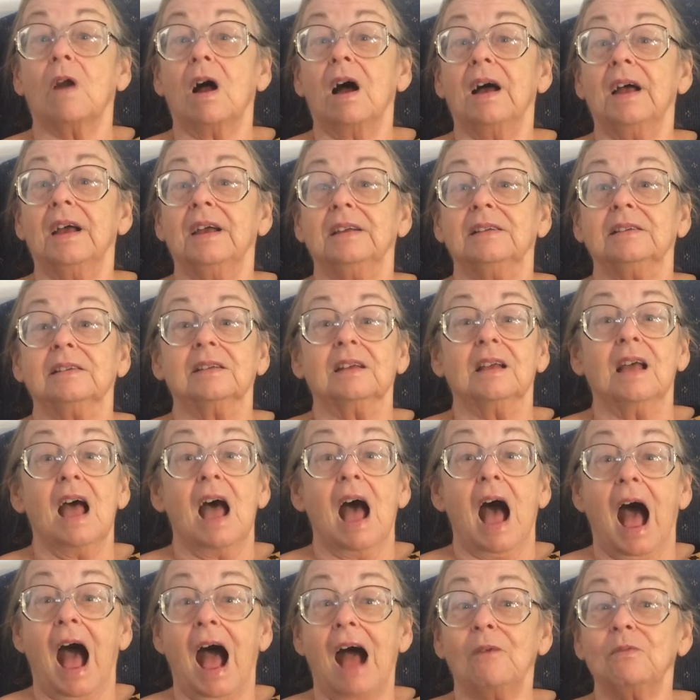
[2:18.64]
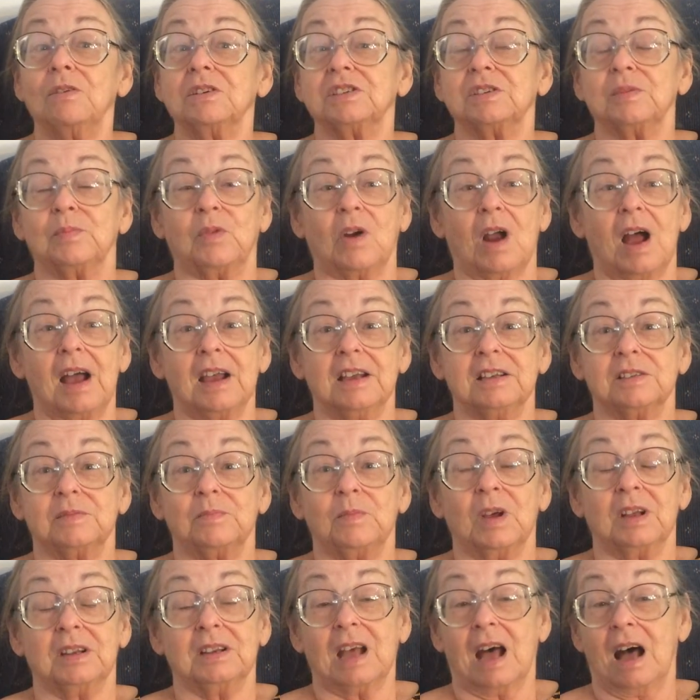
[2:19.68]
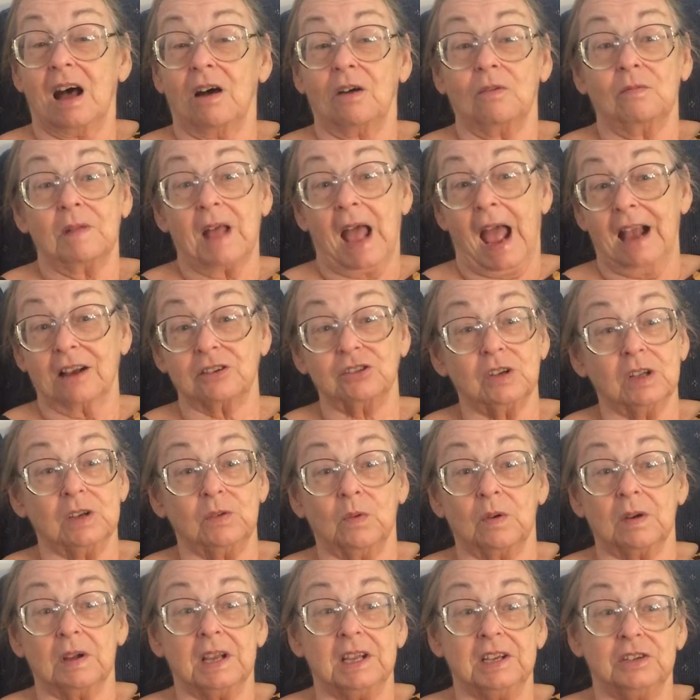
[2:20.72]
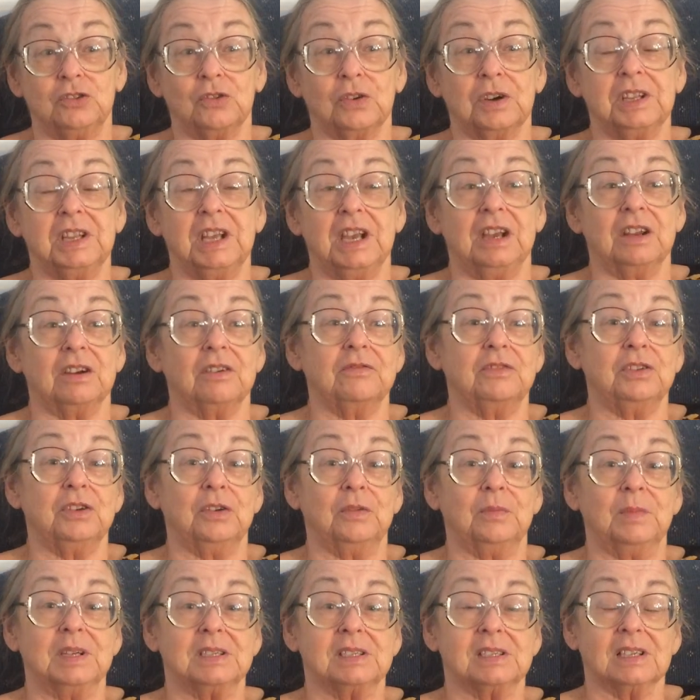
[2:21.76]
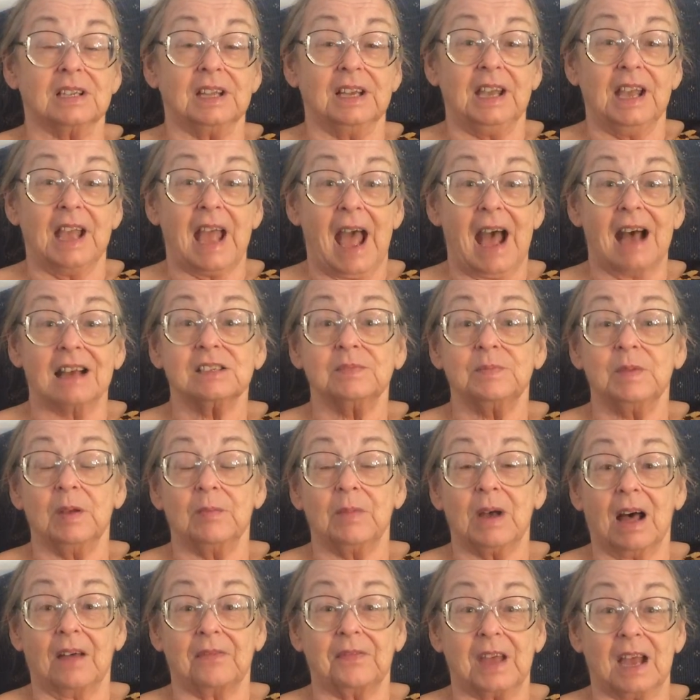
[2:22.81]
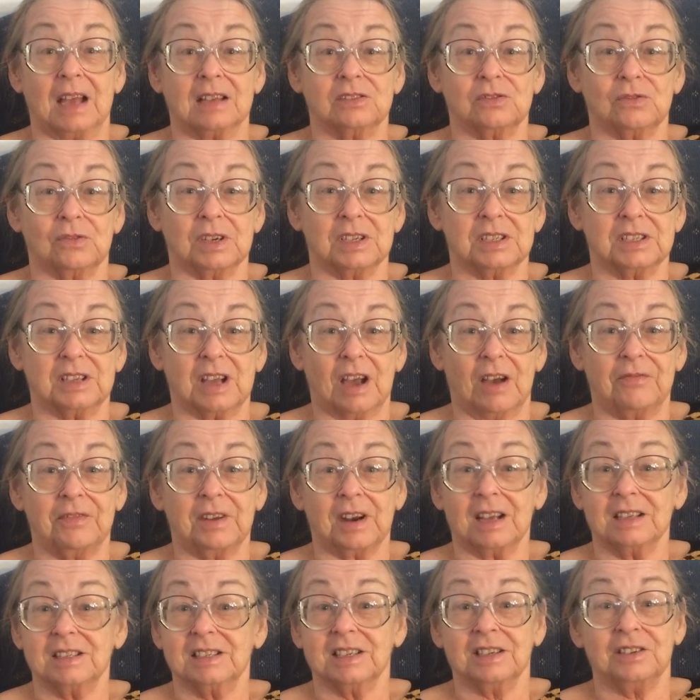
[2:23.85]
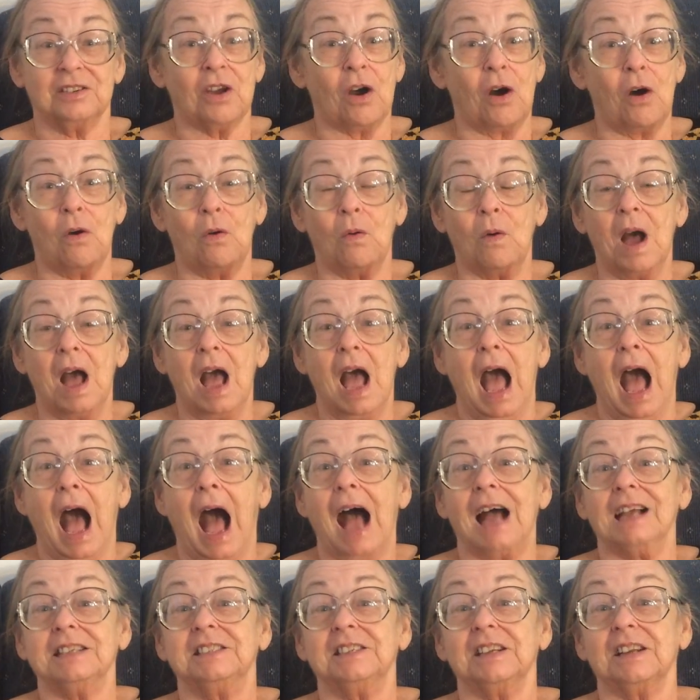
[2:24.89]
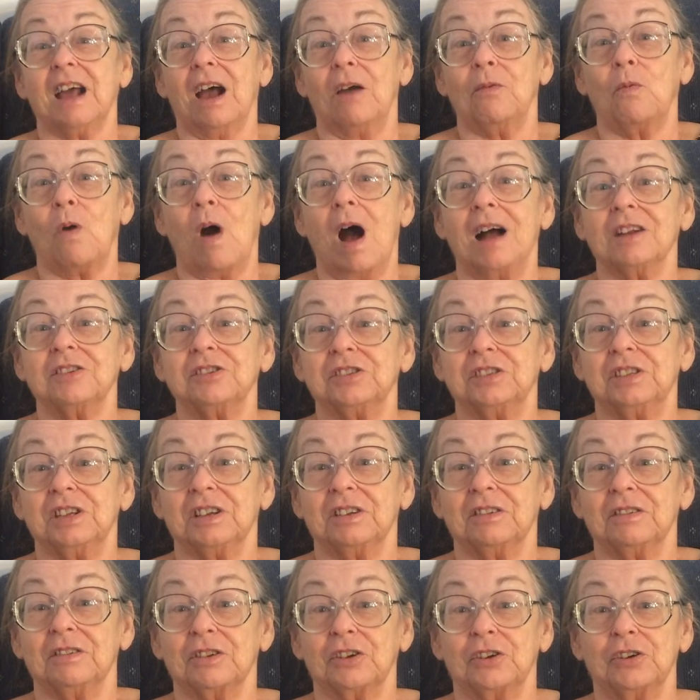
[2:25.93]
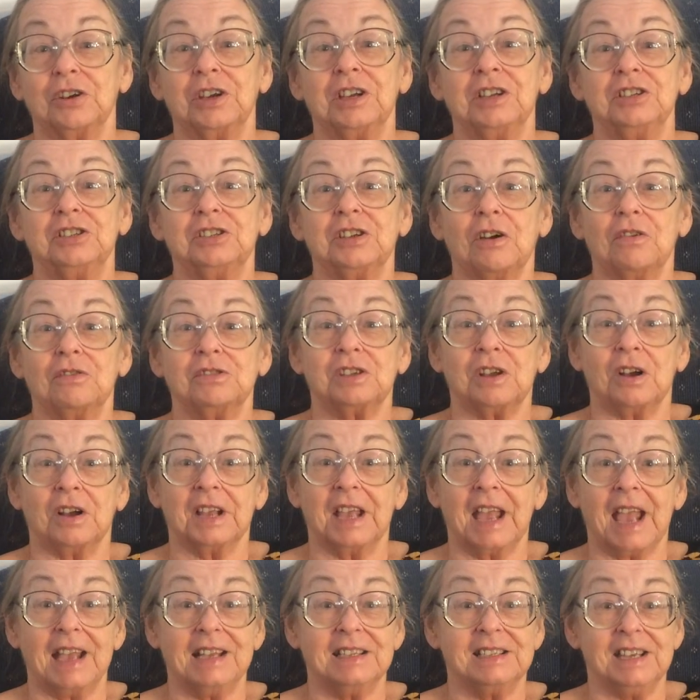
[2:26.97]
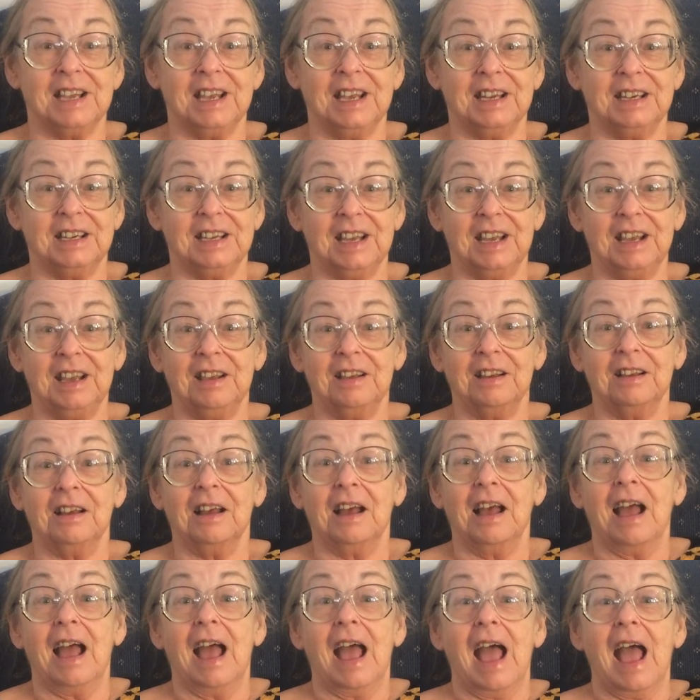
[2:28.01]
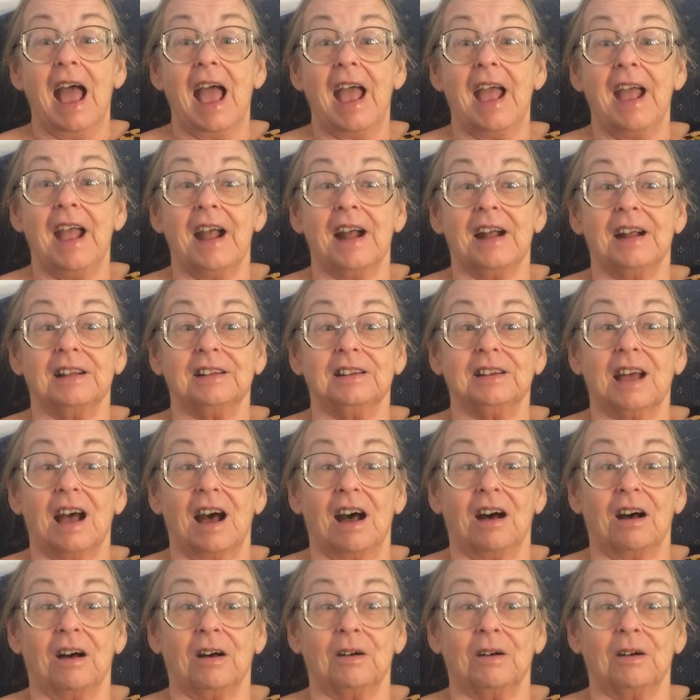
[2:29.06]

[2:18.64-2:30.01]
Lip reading: right. I was surprised, but actually during the interview, Miss Lee asked me about that sort of stuff, and I said no. I said I watched the cooking shows on KCET, and